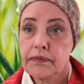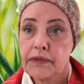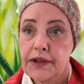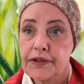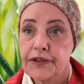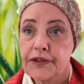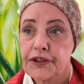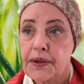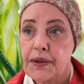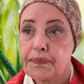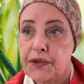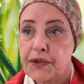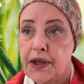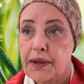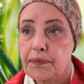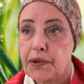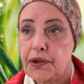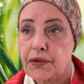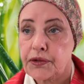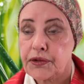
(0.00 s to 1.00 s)
in
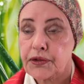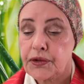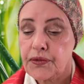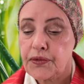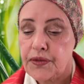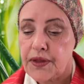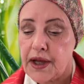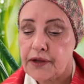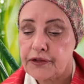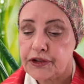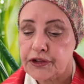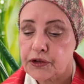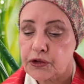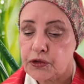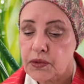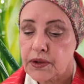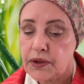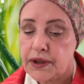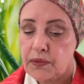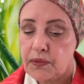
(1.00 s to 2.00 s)
September
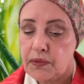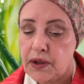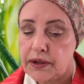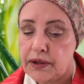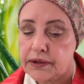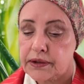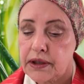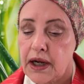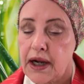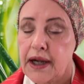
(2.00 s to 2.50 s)
2021?